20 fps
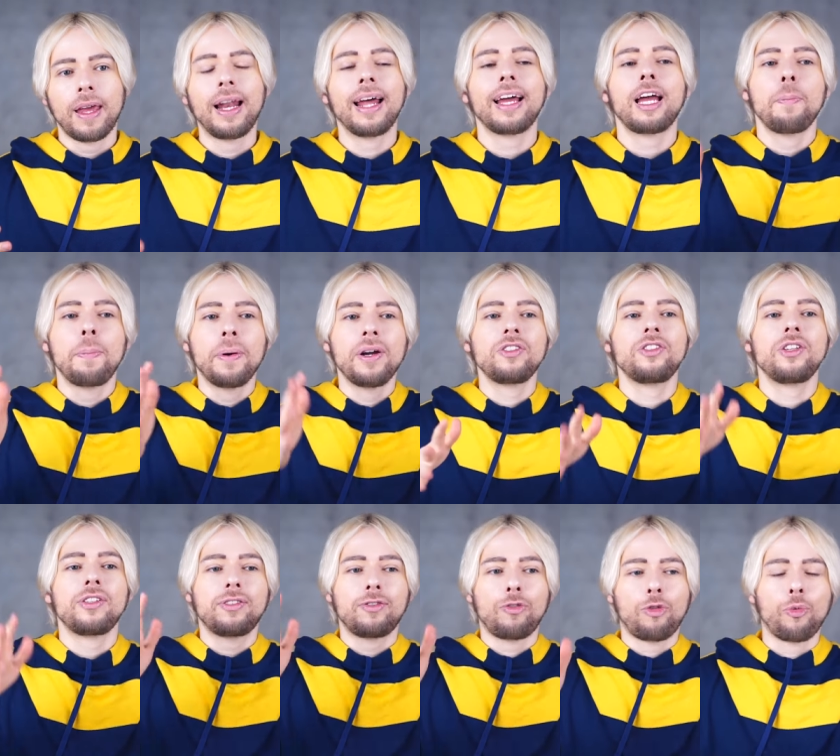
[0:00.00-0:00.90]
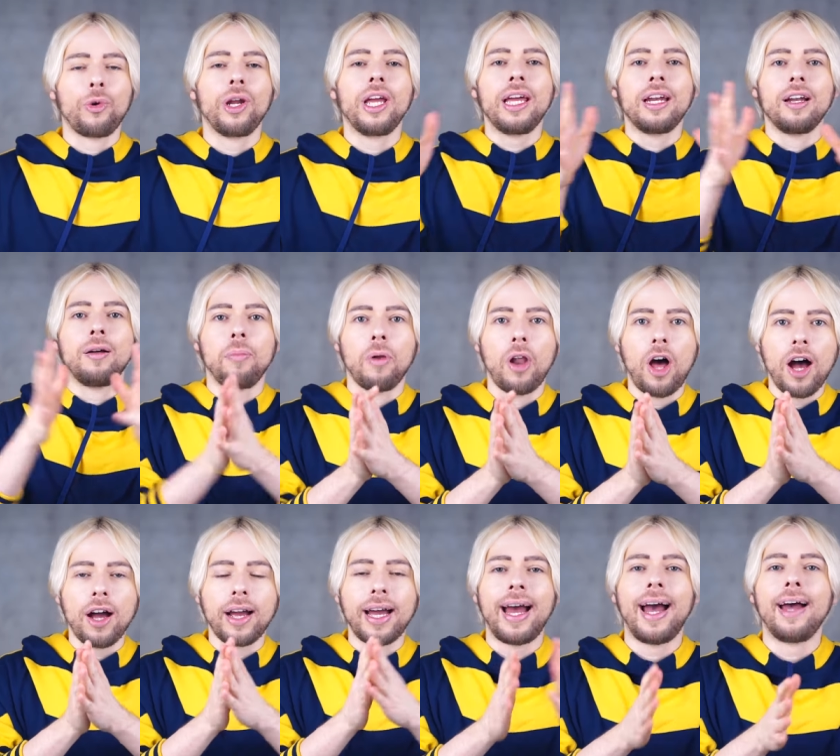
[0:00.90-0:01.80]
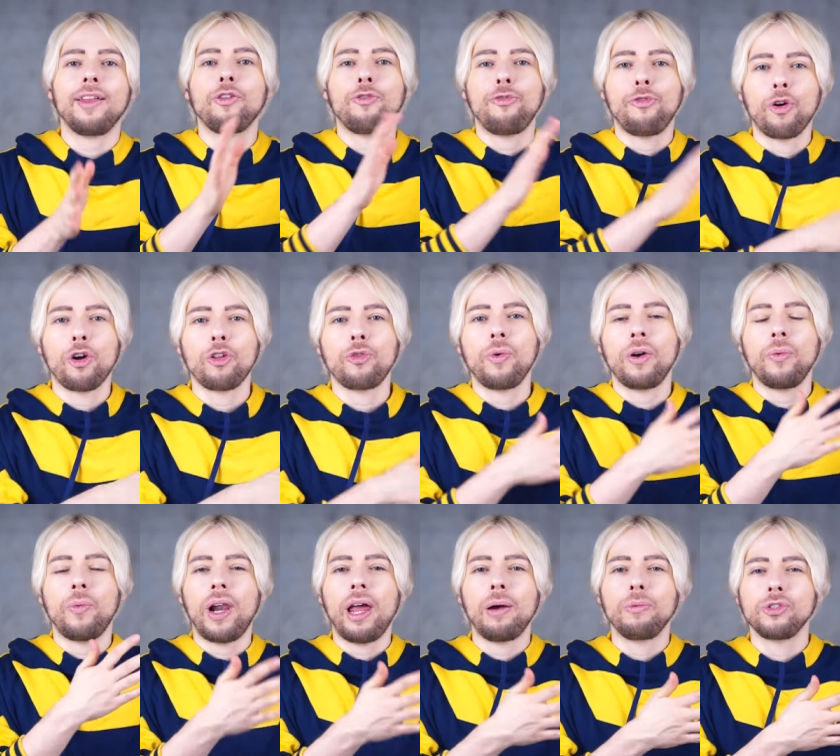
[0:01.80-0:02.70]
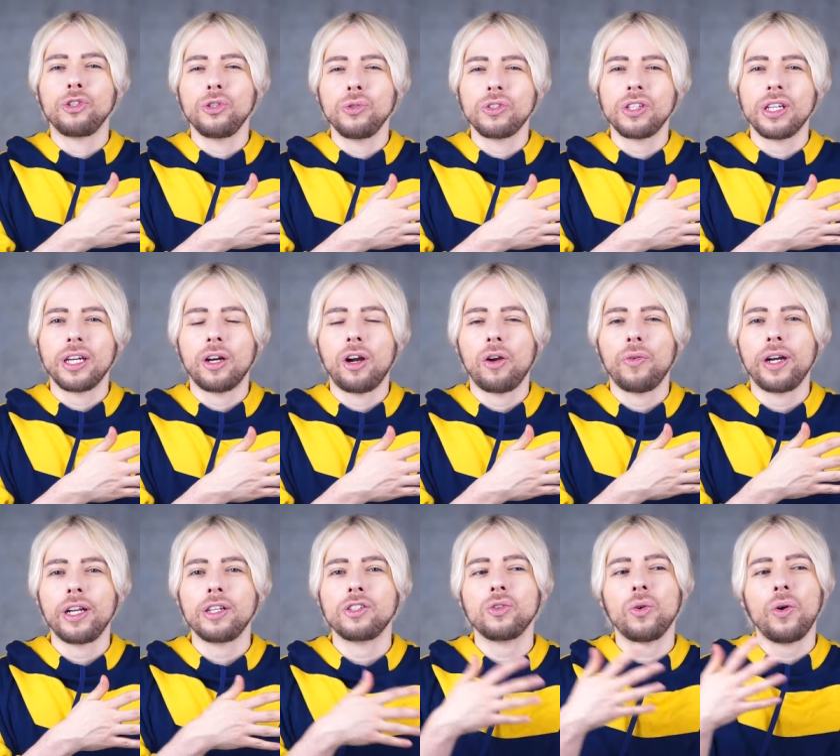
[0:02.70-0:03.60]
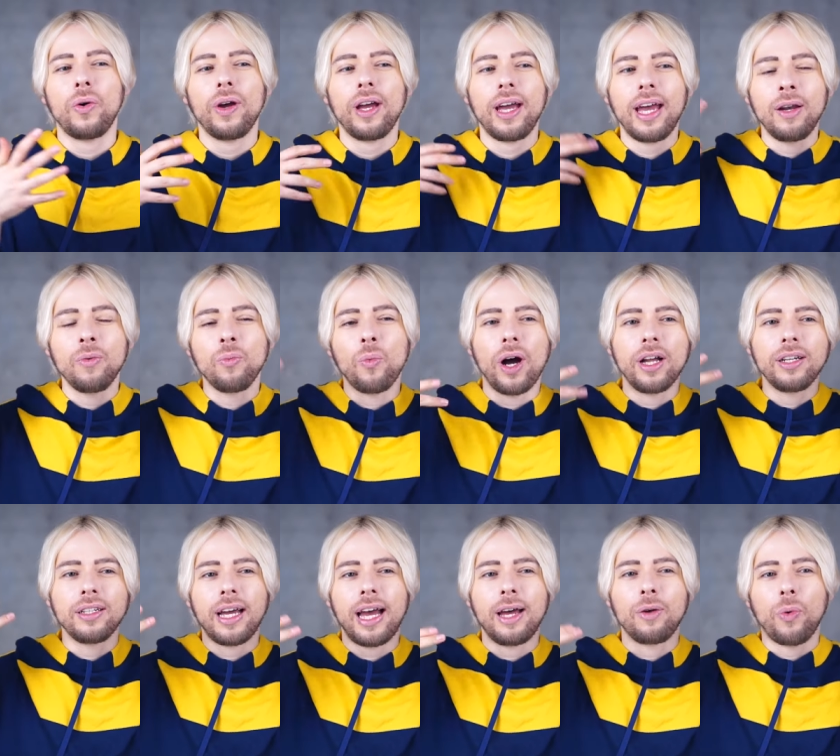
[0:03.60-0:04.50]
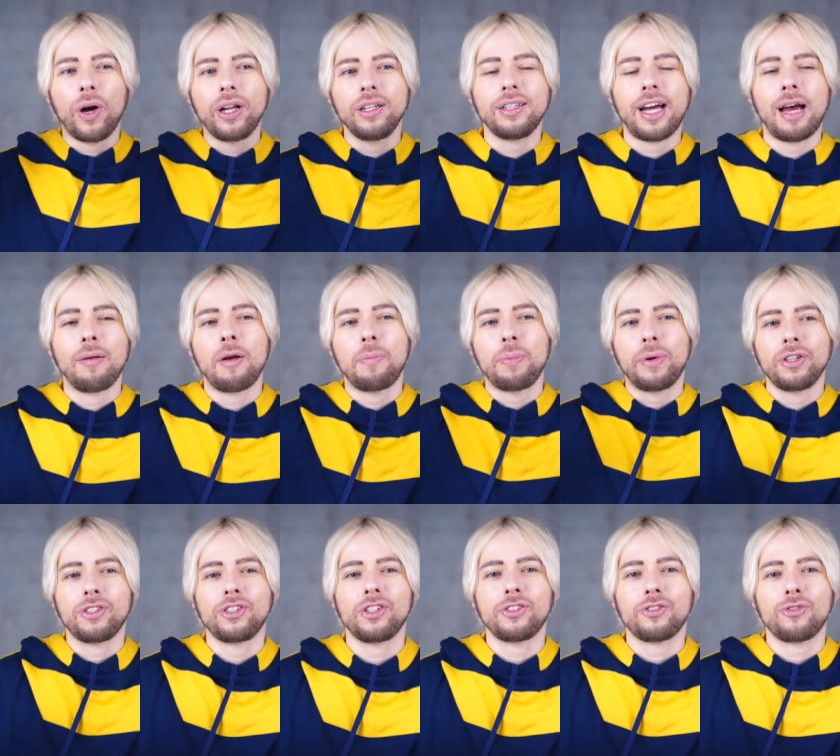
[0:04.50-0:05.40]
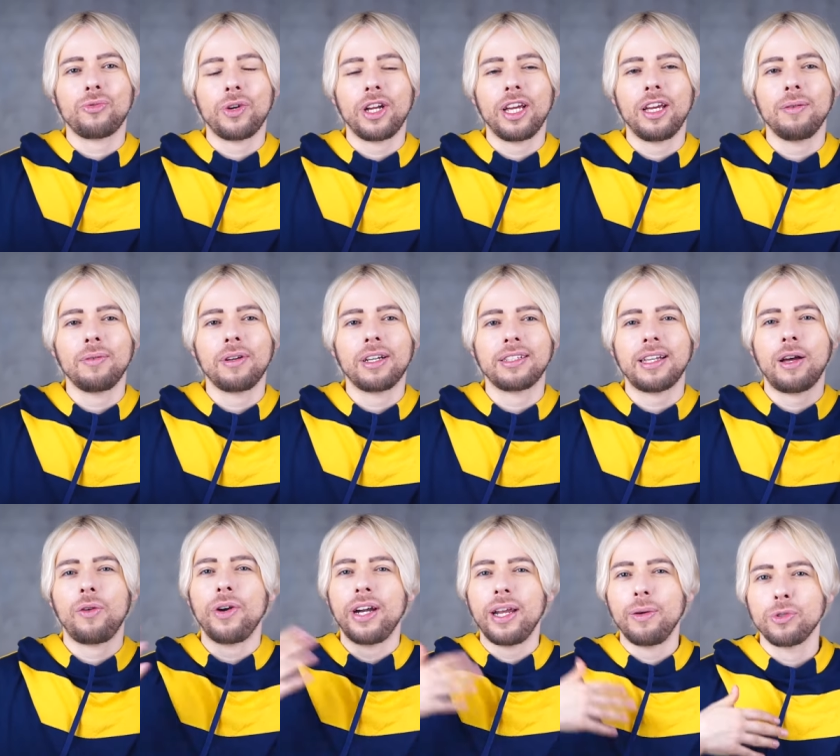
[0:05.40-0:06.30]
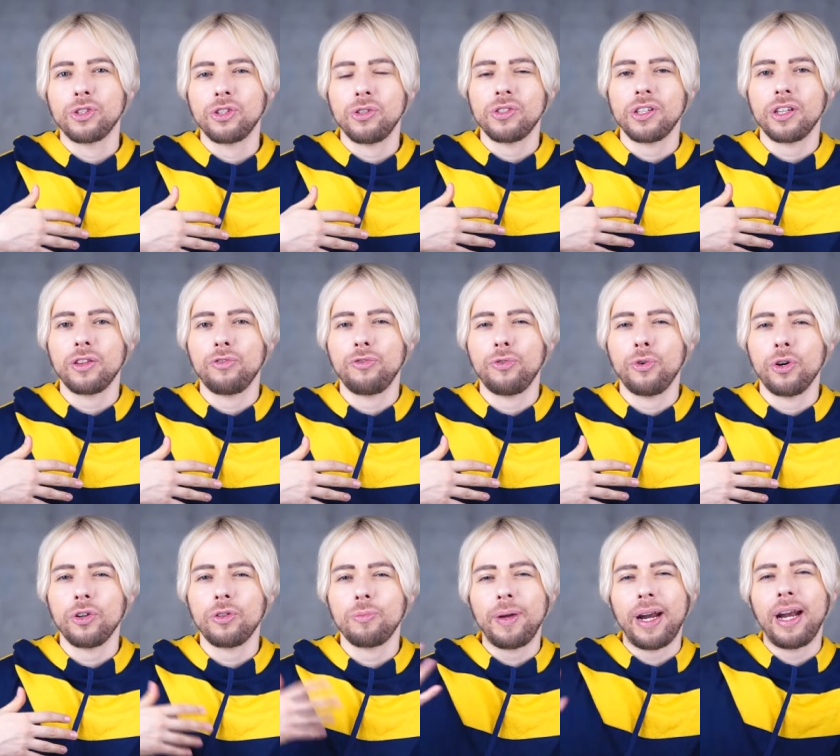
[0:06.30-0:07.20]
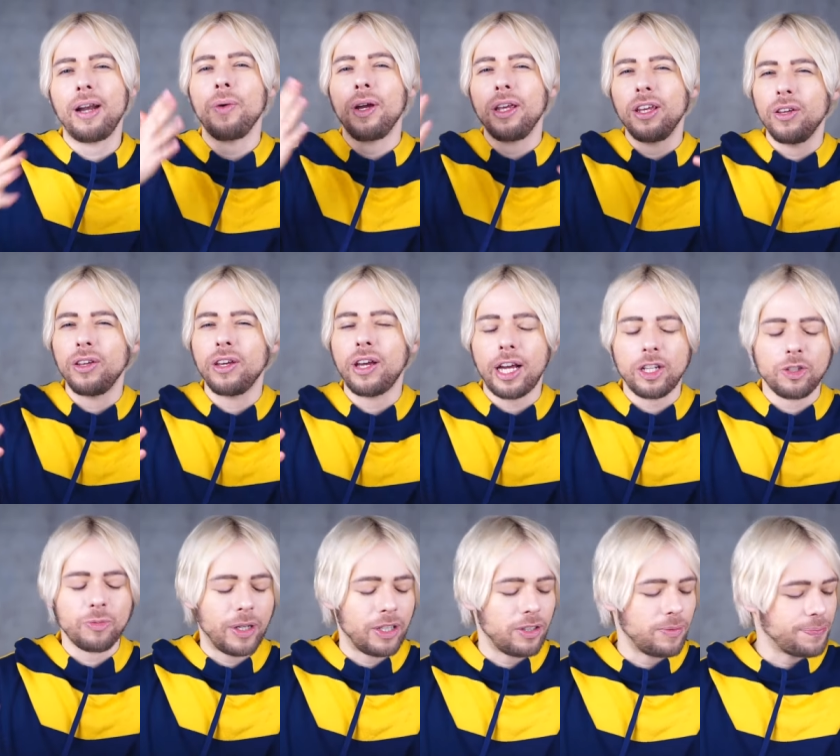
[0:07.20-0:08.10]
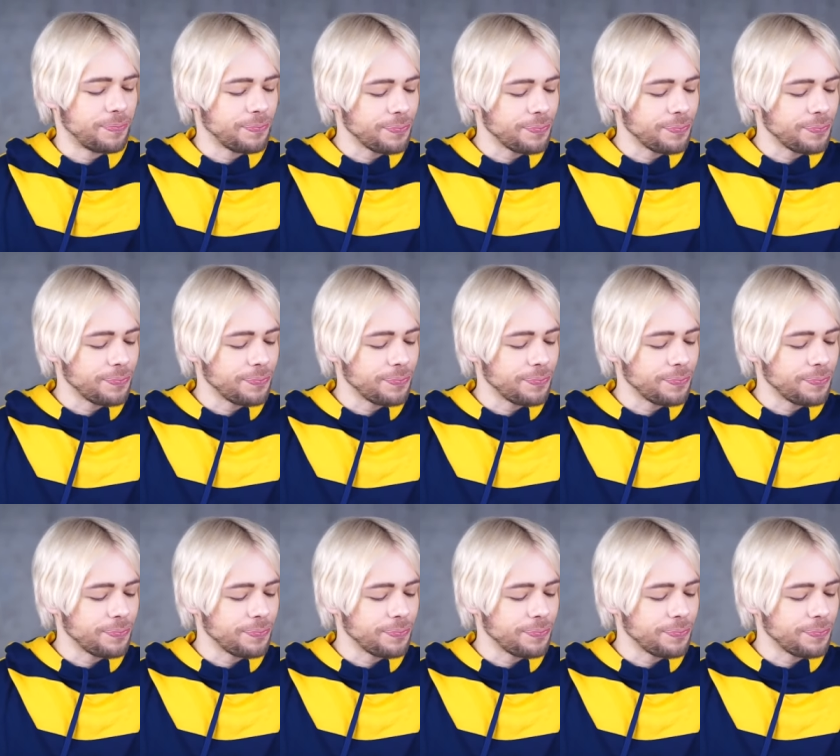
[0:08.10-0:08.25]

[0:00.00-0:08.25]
Like, I purchased three in a block. I had the fourth one while I was using it already. So in one at one time, I purchased three because I already was using the fourth. But anyway, you catch my